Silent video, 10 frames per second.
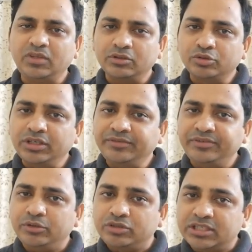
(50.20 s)
So
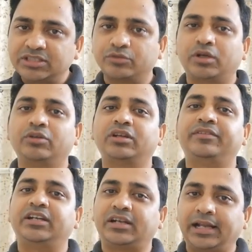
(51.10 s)
if you just want to give
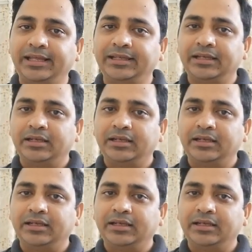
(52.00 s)
it a try,